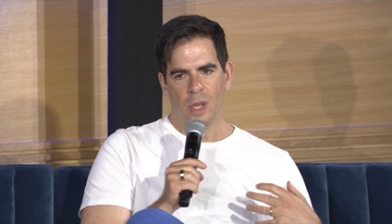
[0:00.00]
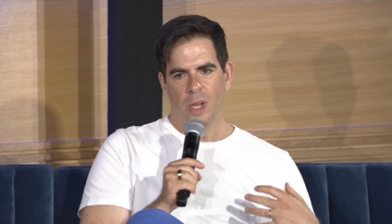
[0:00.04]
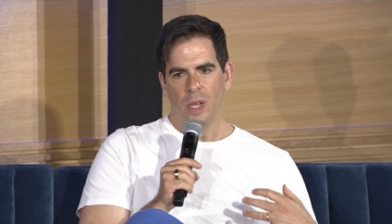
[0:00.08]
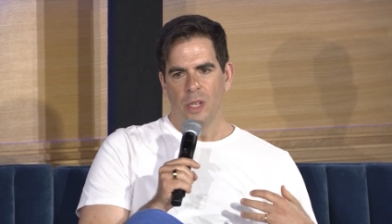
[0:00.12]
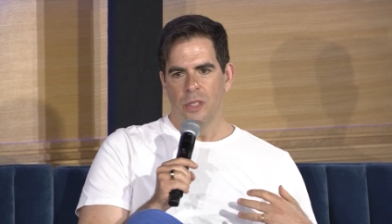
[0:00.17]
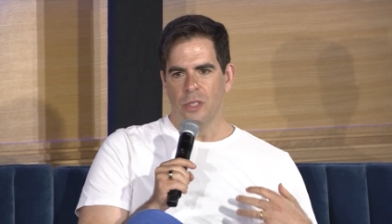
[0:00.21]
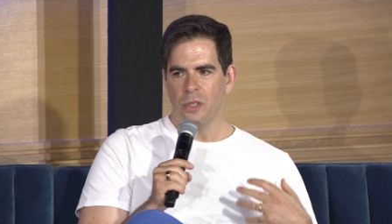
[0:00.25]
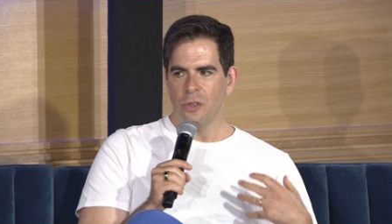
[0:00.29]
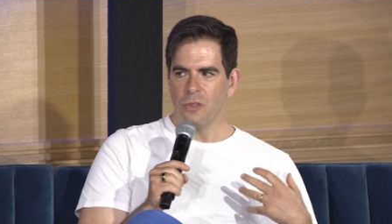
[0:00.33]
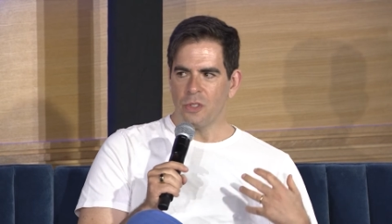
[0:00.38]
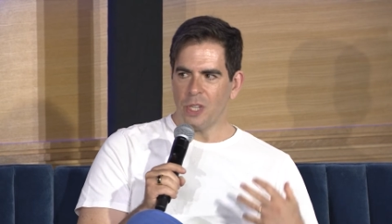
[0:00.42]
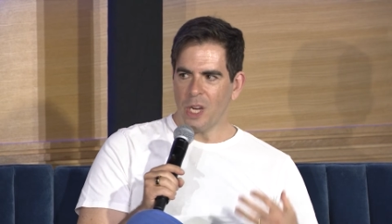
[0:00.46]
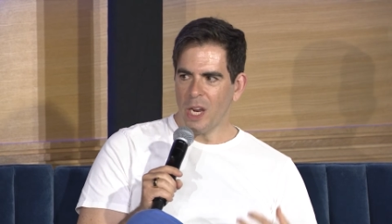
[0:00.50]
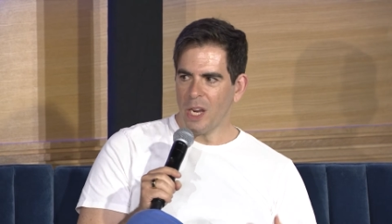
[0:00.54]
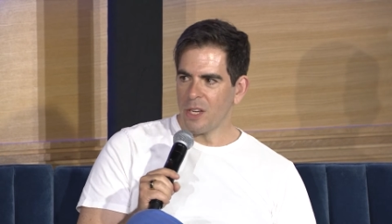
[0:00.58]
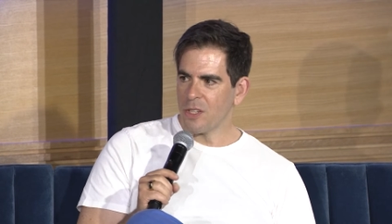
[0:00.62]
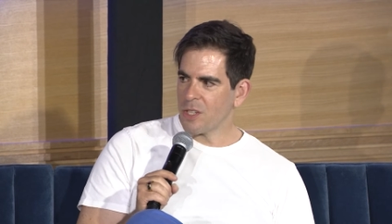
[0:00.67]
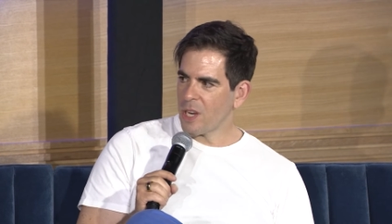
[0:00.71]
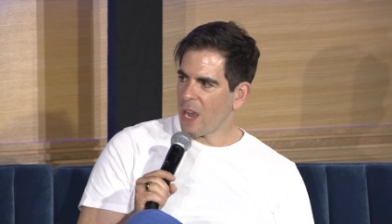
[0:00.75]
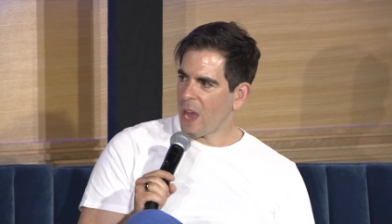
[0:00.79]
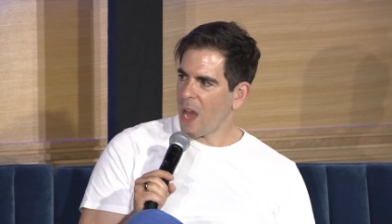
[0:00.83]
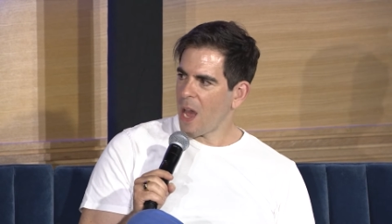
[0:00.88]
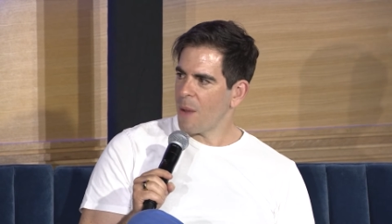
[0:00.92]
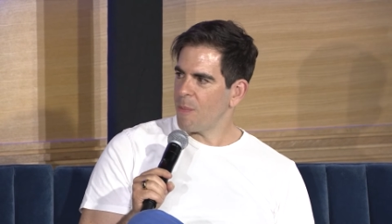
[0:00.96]
change
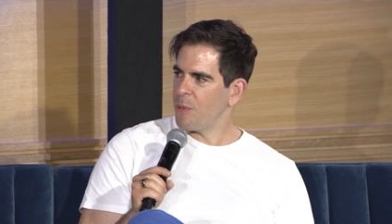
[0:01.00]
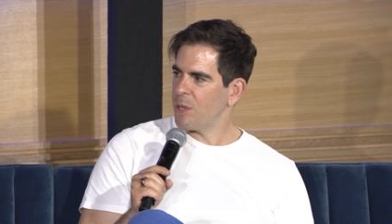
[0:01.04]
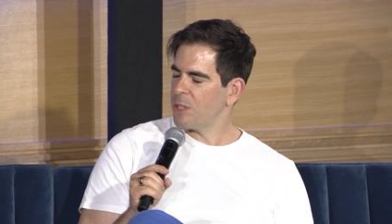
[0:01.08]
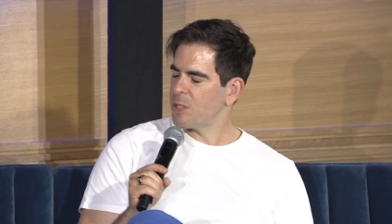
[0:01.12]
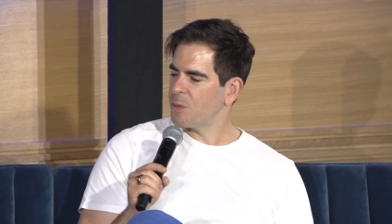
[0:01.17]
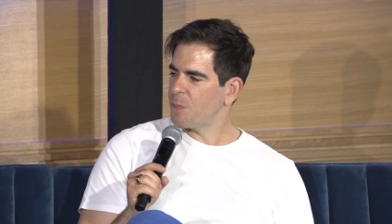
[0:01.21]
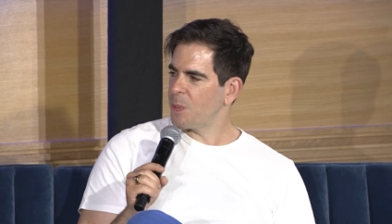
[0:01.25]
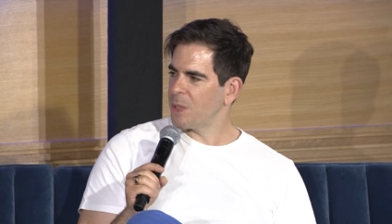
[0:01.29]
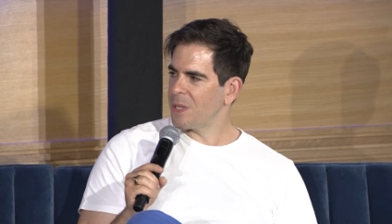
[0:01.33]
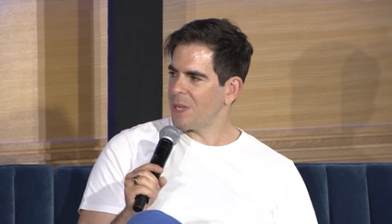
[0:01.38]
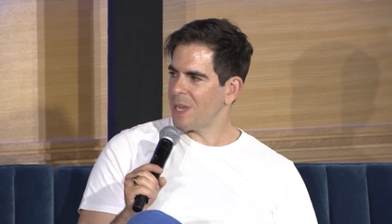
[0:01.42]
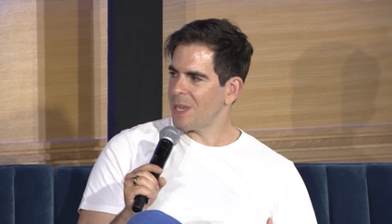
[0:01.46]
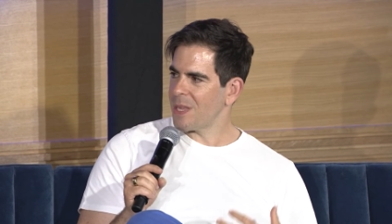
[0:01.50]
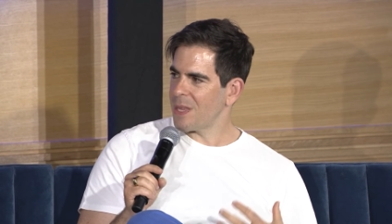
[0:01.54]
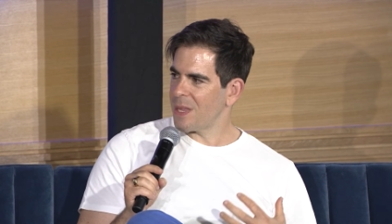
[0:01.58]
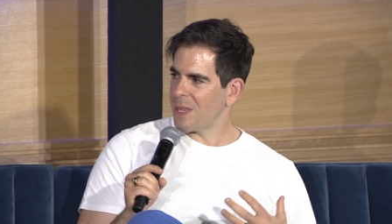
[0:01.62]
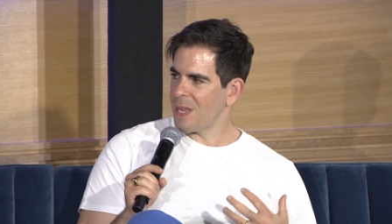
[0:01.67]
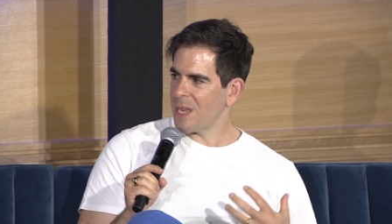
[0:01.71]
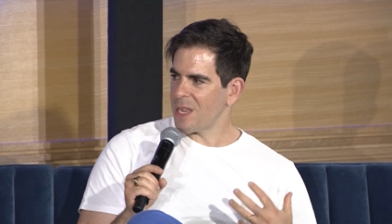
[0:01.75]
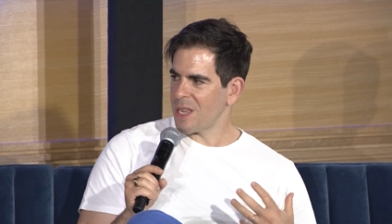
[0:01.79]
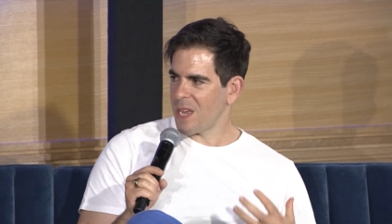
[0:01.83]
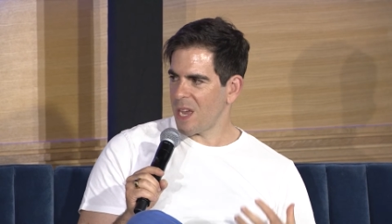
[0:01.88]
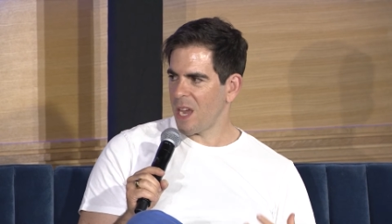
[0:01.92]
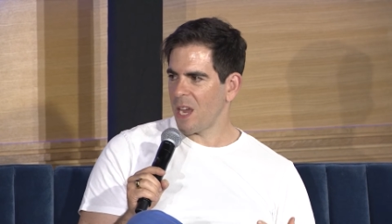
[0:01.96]
habits, but they
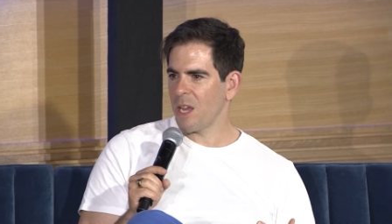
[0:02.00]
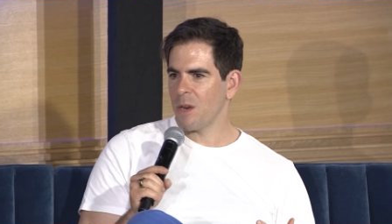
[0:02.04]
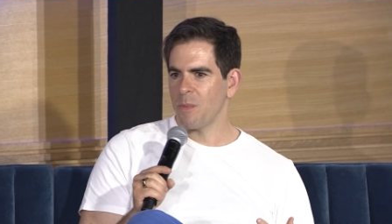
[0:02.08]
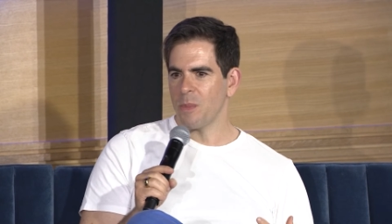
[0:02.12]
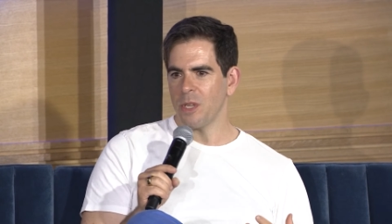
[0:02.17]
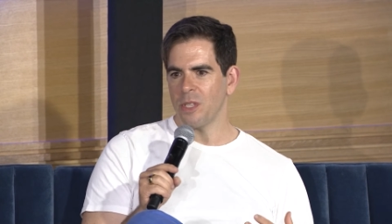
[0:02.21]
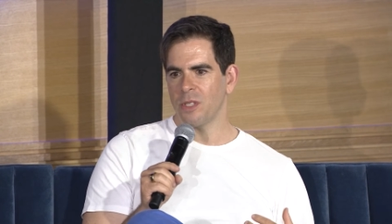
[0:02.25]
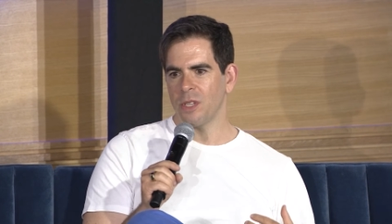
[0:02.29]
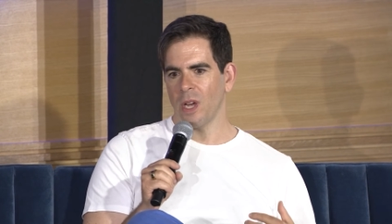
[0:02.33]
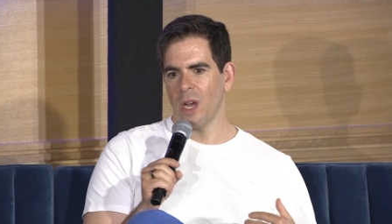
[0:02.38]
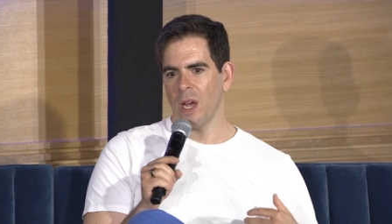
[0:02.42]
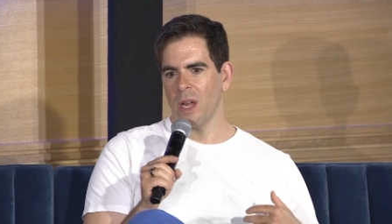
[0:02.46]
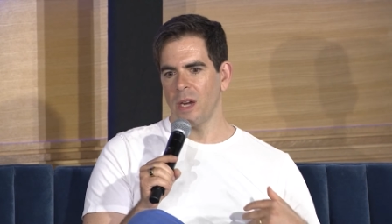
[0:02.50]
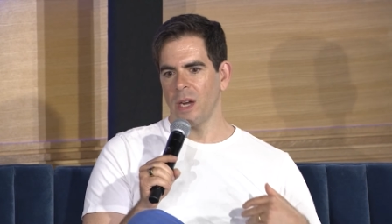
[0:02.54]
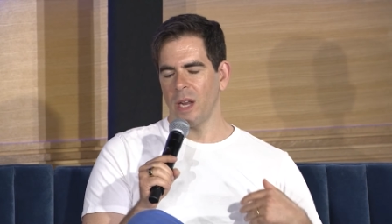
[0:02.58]
can be done.